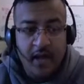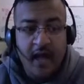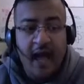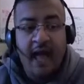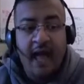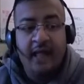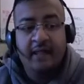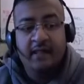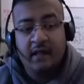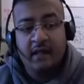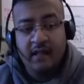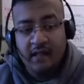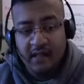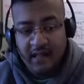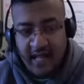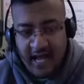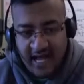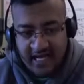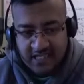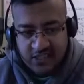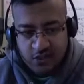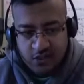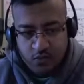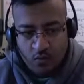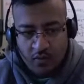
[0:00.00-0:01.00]
And the
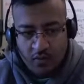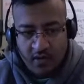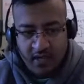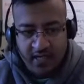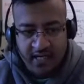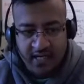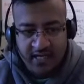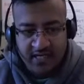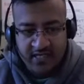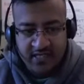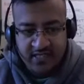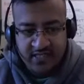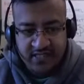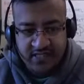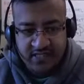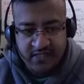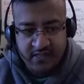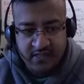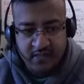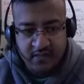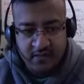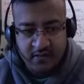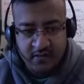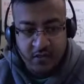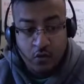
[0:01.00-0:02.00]
last one
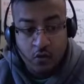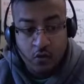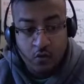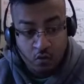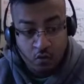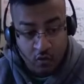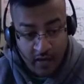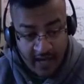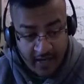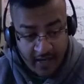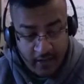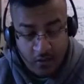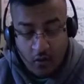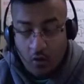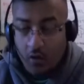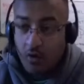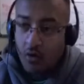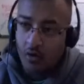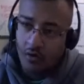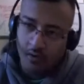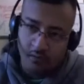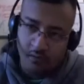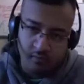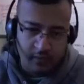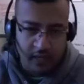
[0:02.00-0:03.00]
is the grid,
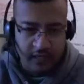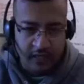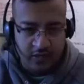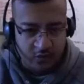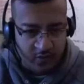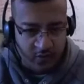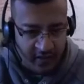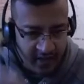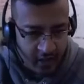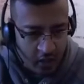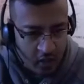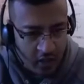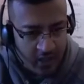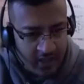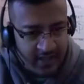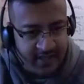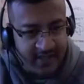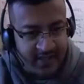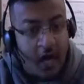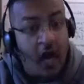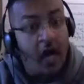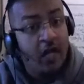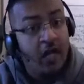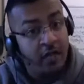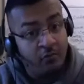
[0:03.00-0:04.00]
or as we call it,
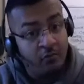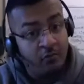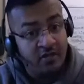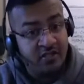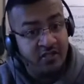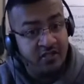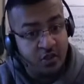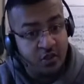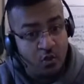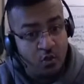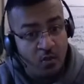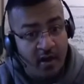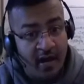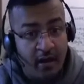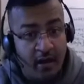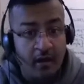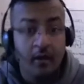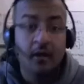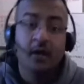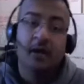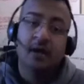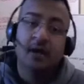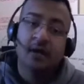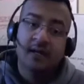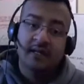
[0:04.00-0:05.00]
the Hollywood square.
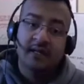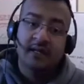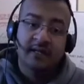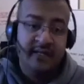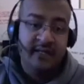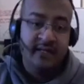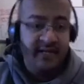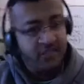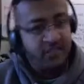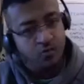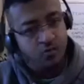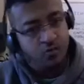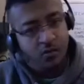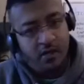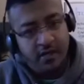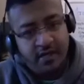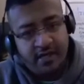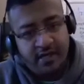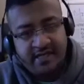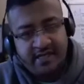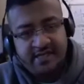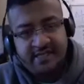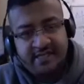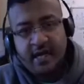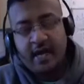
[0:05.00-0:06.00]
This one
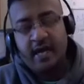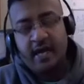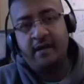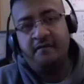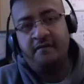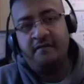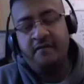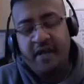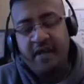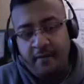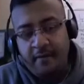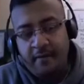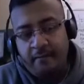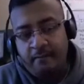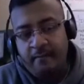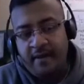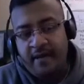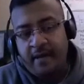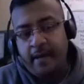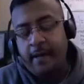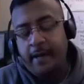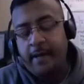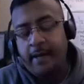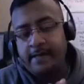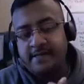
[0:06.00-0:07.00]
is kind of neat
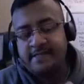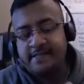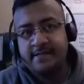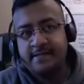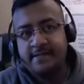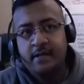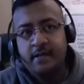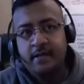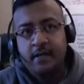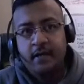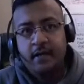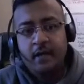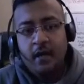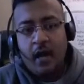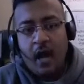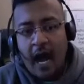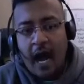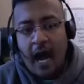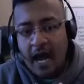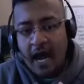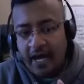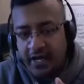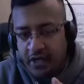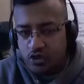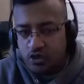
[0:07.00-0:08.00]
because
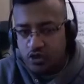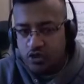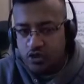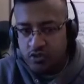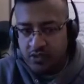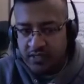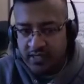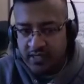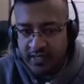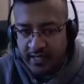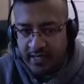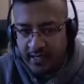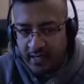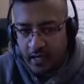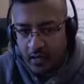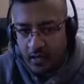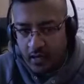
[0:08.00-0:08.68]
I usually